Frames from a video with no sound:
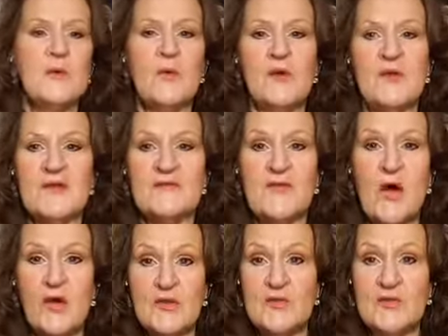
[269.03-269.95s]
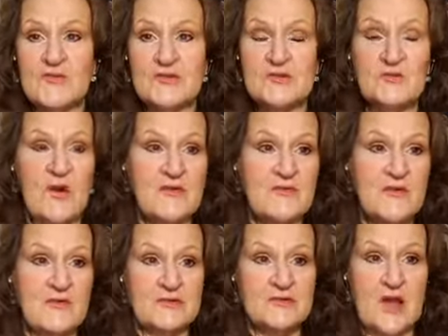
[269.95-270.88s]
Well, if all you ever do, all you
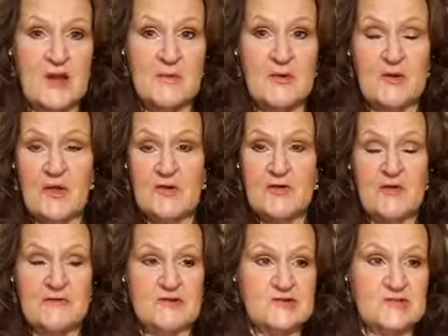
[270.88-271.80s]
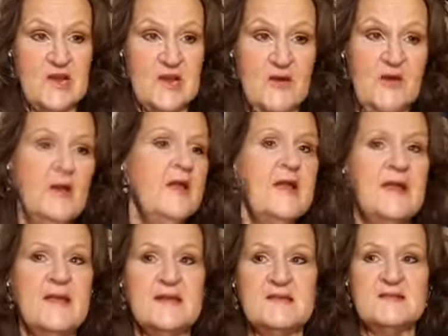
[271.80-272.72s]
ever talk about, all you ever share
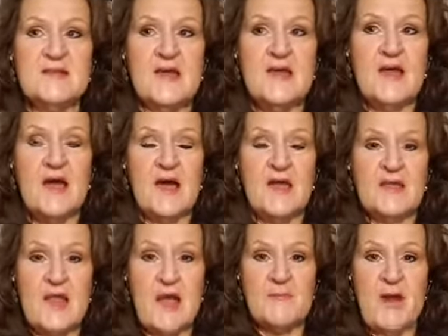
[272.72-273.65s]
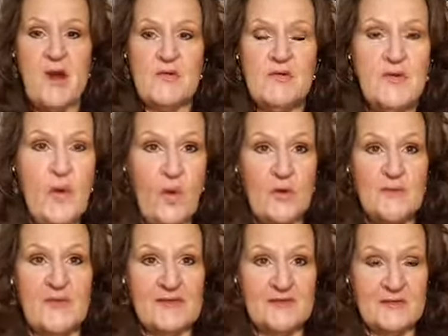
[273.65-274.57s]
is about your
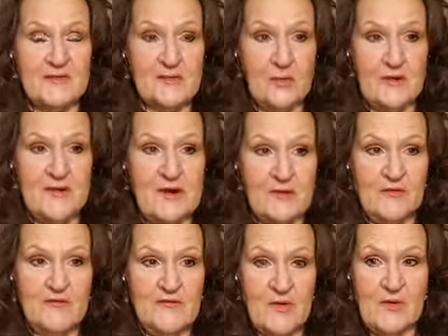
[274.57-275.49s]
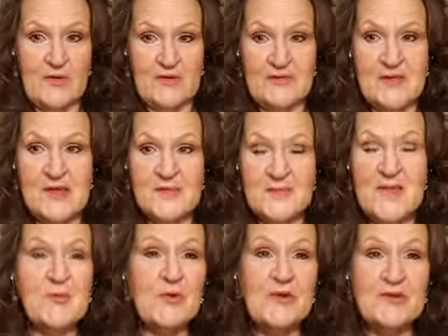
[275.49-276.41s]
business, your narrow focus,
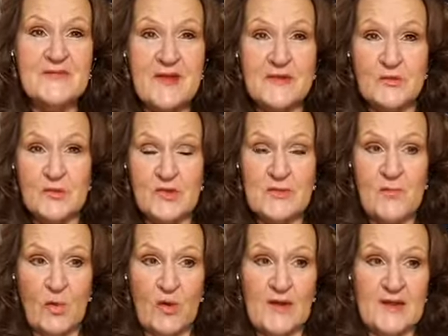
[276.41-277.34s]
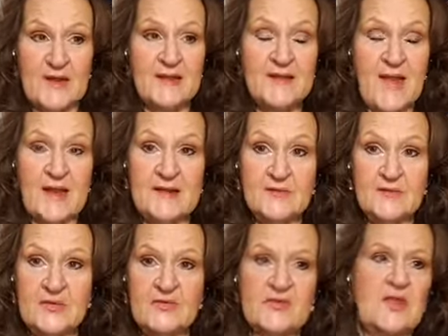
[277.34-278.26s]
people are going to find you really boring and not
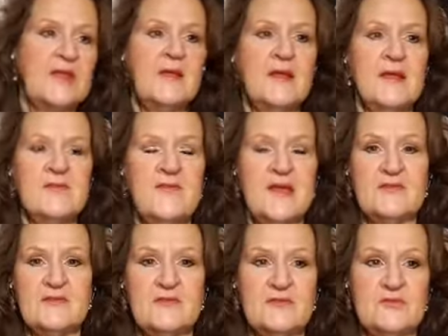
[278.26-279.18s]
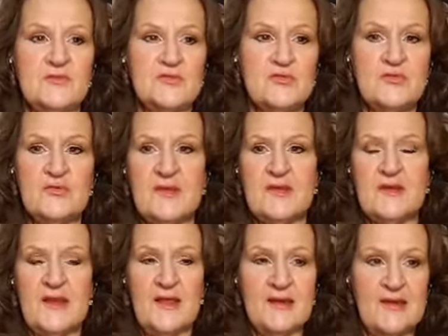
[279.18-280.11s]
interesting. That's true
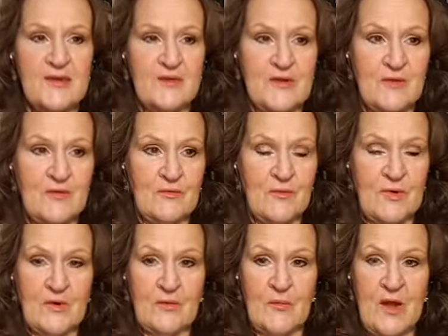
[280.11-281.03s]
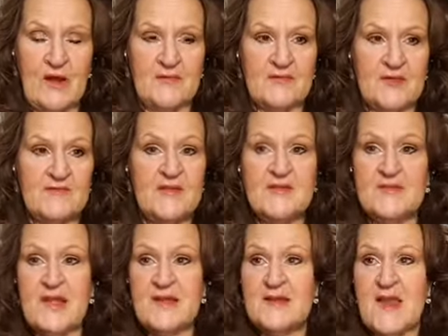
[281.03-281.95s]
in any area or, or walk of life.
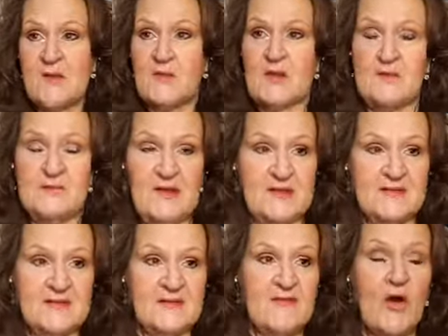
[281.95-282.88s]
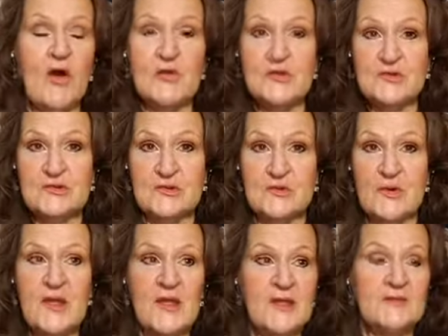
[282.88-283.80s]
Even at networking meetings, if all you do
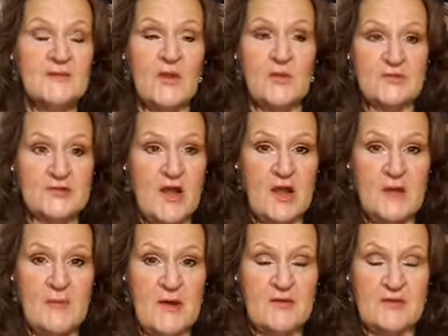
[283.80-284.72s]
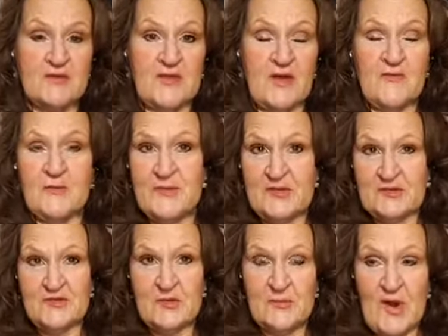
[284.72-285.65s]
is go and talk about yourself and
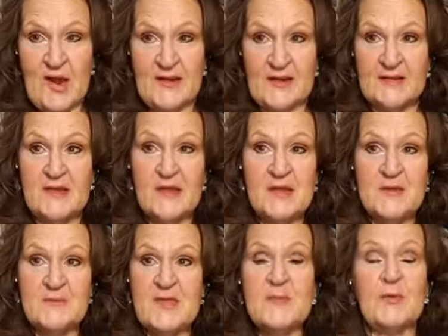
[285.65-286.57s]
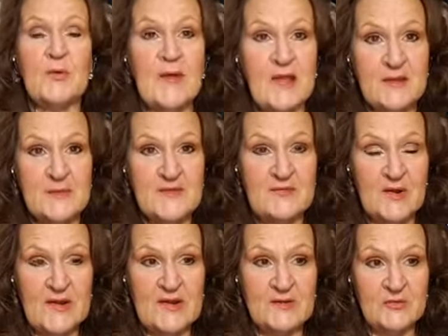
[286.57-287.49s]
pitch your product, people are not going to be
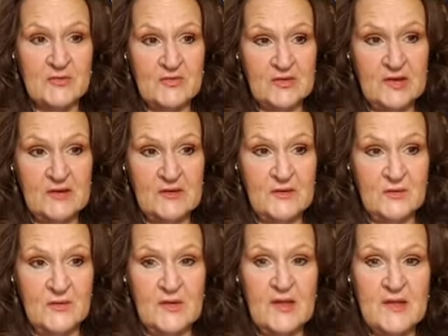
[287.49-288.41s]
very interested in you.